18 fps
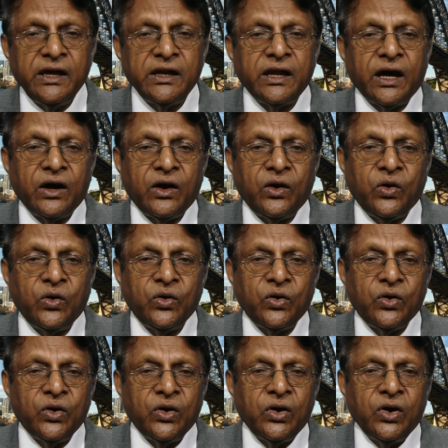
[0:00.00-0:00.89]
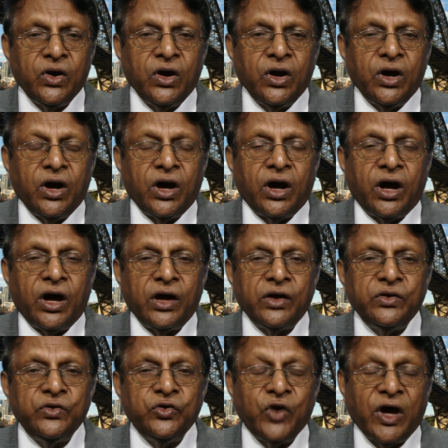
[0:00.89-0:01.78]
Now,
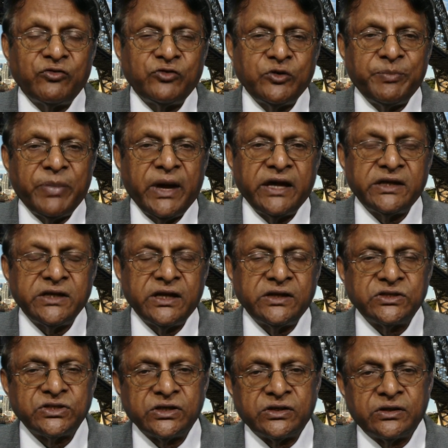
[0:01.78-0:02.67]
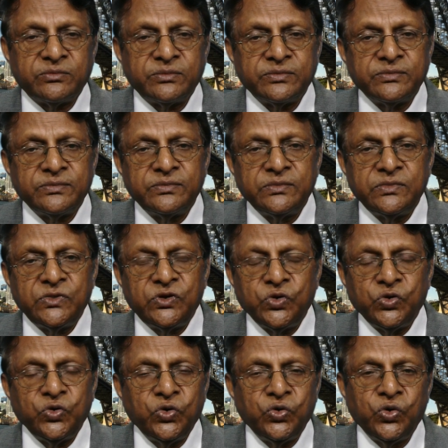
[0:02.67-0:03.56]
you have to pay attention
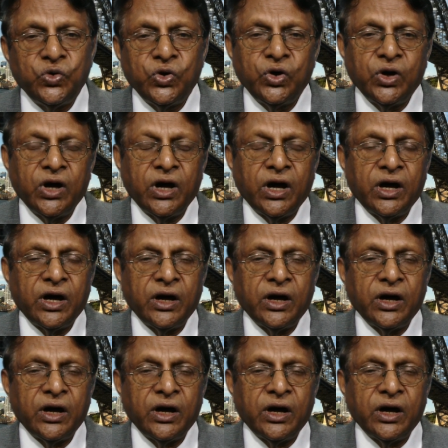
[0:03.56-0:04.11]
to